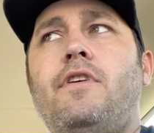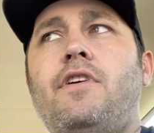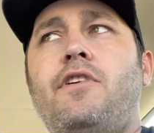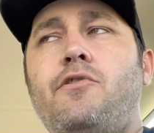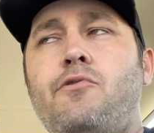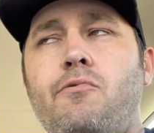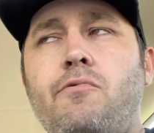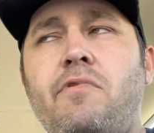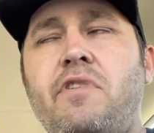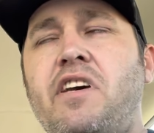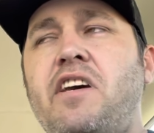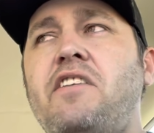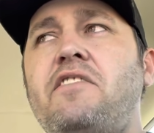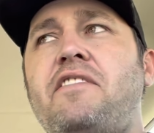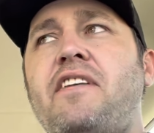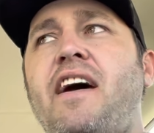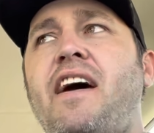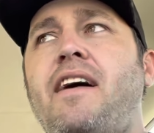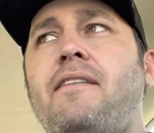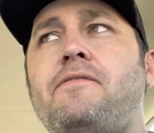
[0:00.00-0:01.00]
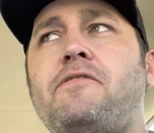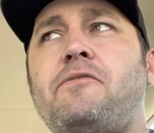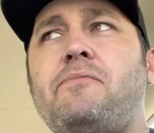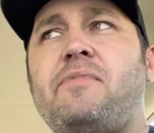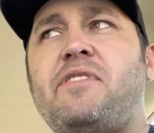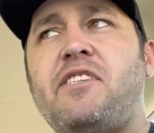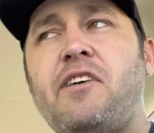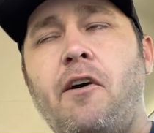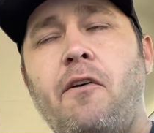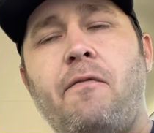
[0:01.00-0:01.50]
You need to have some
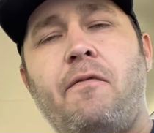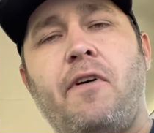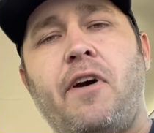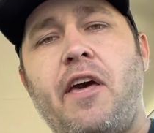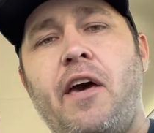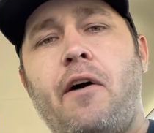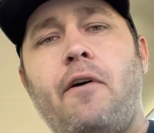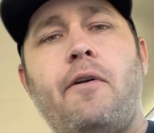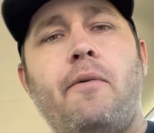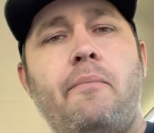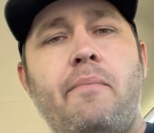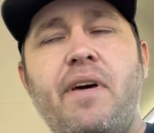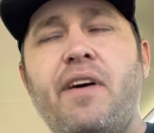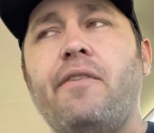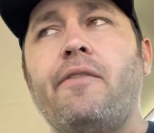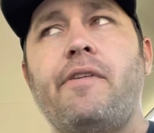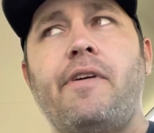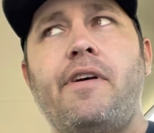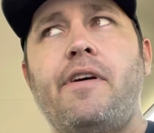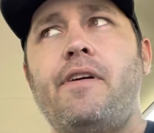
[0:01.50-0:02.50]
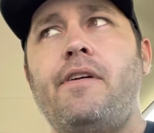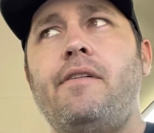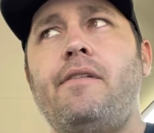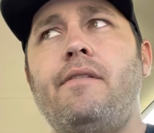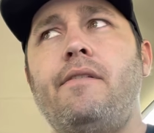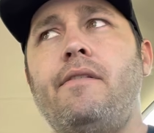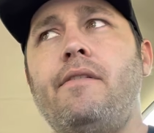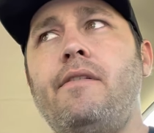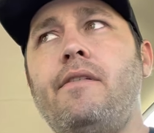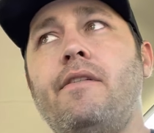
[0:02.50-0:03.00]
self-accountability.
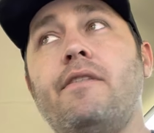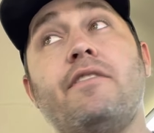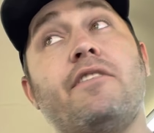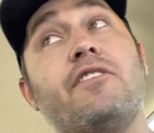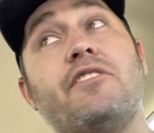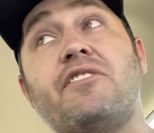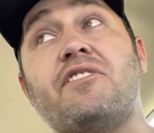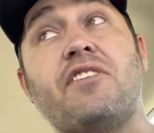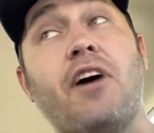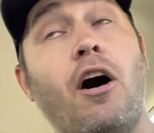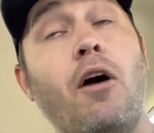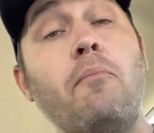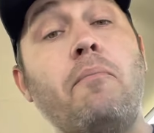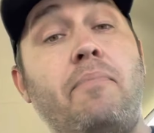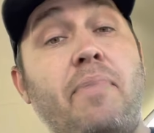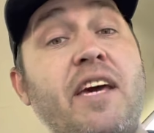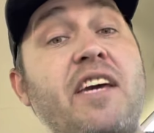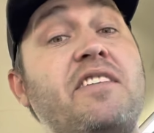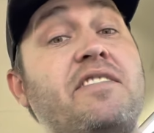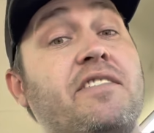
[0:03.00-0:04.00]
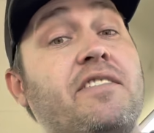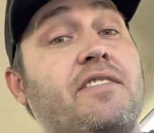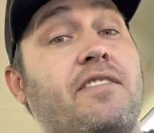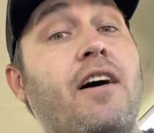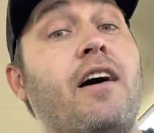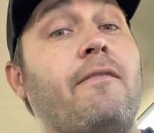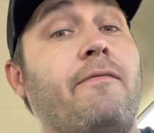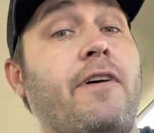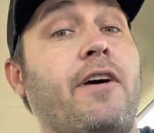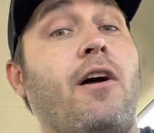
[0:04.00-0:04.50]
Because some pieces
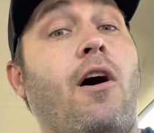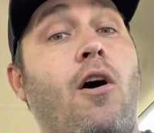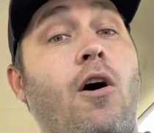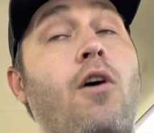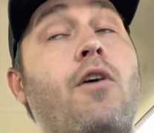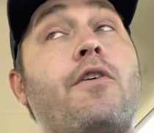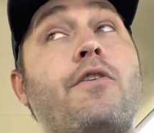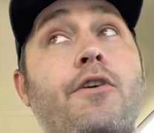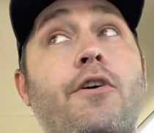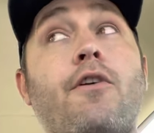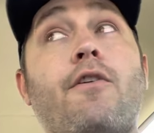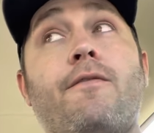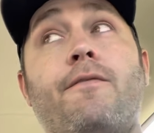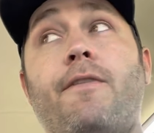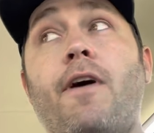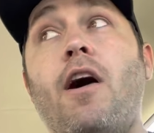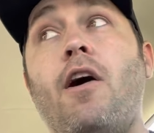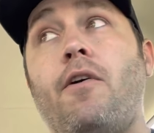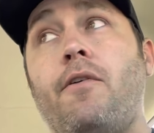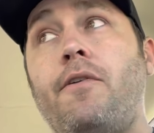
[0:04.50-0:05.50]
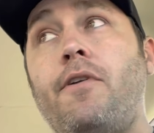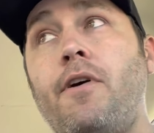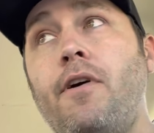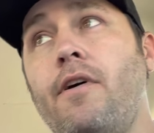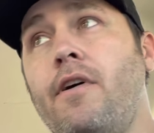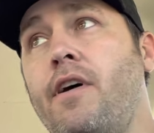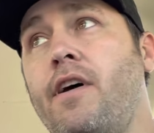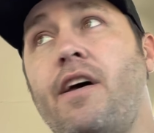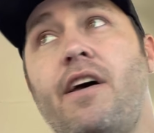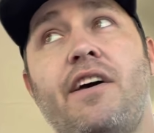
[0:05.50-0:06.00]
of it are your fault.
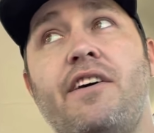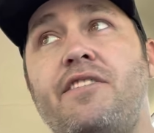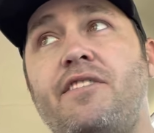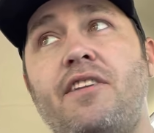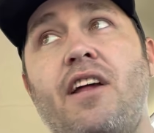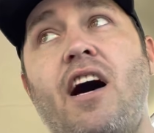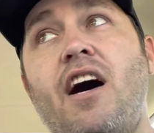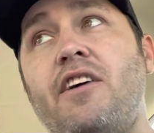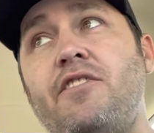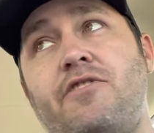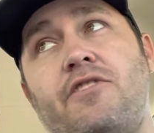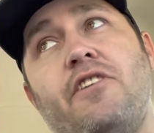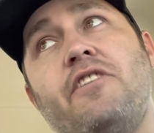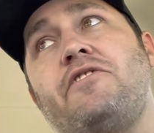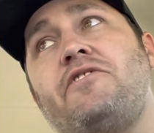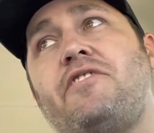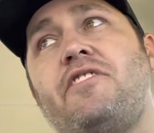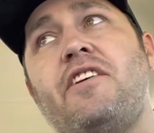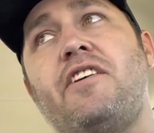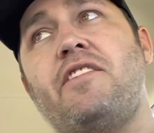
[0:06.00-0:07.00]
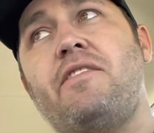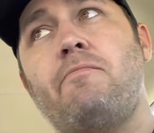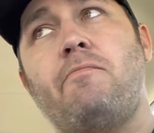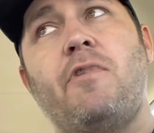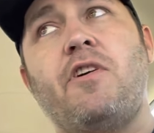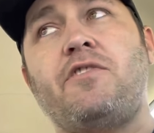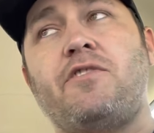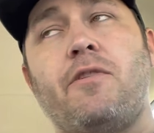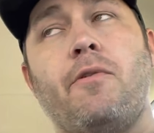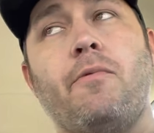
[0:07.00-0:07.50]
It's not just
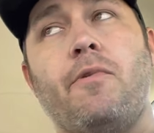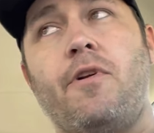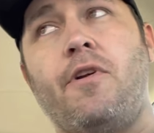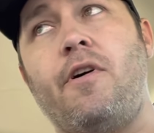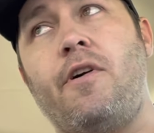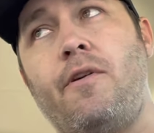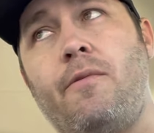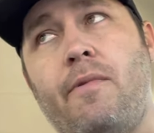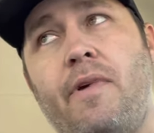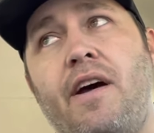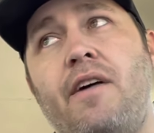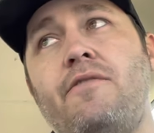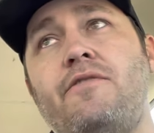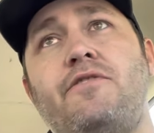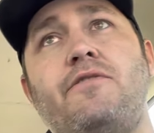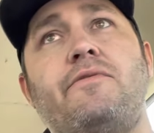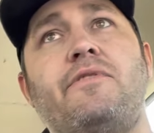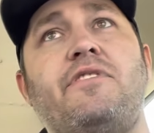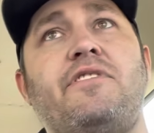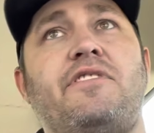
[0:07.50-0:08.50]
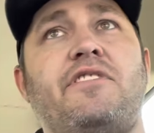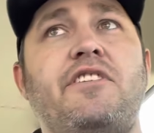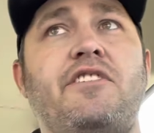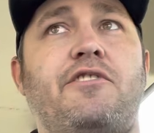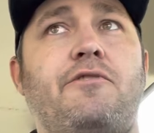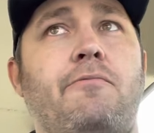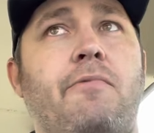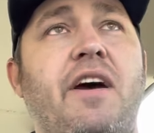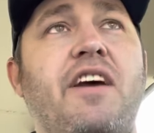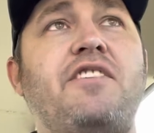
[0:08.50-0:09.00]
what's going on around you and the
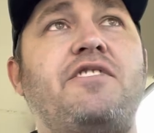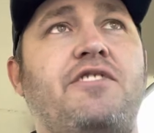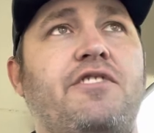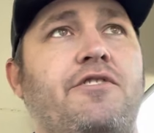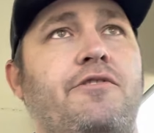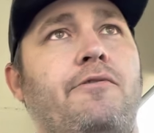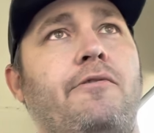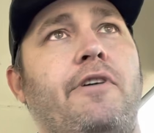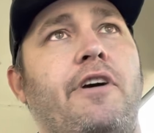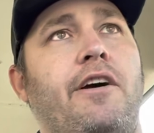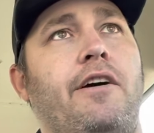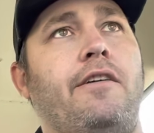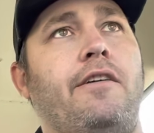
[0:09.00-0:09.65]
situation you're in.